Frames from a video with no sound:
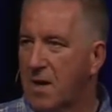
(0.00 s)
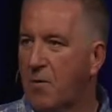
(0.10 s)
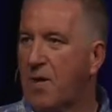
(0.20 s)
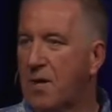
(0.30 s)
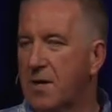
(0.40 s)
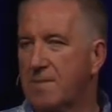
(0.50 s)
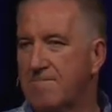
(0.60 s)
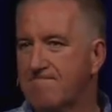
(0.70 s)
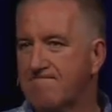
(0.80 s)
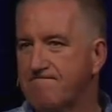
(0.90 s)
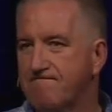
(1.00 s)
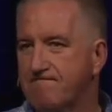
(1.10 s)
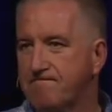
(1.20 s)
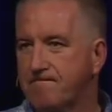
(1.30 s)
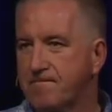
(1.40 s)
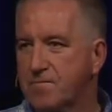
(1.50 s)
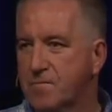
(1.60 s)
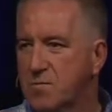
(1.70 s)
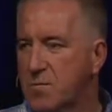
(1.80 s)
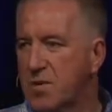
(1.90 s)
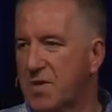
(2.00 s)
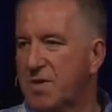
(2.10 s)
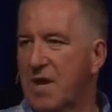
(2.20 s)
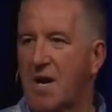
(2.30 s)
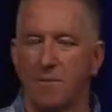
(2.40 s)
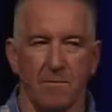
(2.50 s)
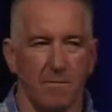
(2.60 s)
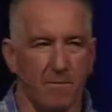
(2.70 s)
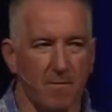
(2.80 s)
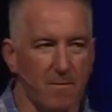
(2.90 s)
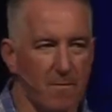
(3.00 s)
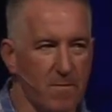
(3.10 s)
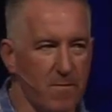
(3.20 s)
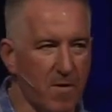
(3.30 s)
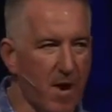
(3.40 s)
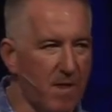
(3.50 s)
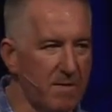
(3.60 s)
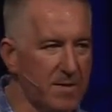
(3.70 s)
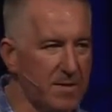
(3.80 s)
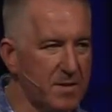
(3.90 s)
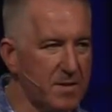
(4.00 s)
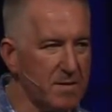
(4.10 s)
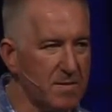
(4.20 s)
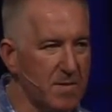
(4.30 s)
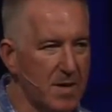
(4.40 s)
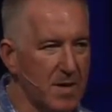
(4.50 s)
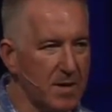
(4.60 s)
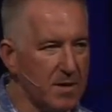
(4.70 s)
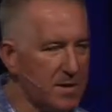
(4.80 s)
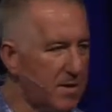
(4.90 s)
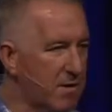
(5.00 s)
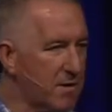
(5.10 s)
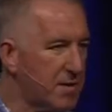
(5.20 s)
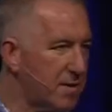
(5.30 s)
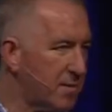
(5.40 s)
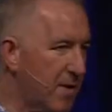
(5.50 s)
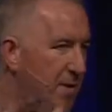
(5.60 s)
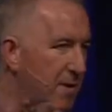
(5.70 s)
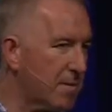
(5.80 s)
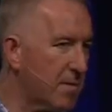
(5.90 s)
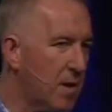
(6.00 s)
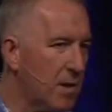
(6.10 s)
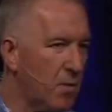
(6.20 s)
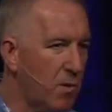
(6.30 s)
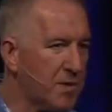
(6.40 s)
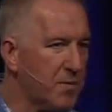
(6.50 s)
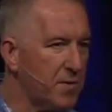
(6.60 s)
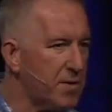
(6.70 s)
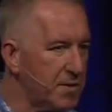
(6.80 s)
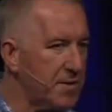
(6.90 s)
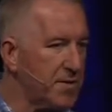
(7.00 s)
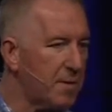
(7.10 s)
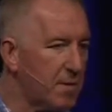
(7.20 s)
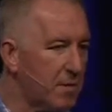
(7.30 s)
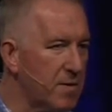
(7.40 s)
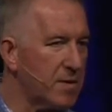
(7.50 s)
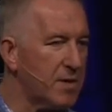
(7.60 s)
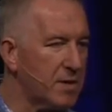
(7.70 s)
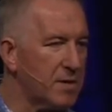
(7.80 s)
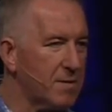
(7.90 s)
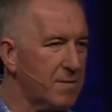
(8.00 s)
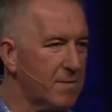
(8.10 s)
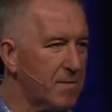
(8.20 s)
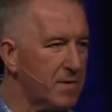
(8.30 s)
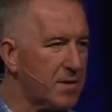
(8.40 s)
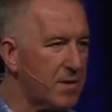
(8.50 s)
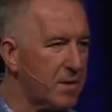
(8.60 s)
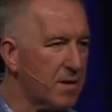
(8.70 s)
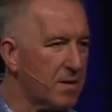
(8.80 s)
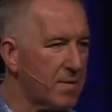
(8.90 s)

I want to put this out for all of us to consider and to maybe wrestle with and do something with it this year.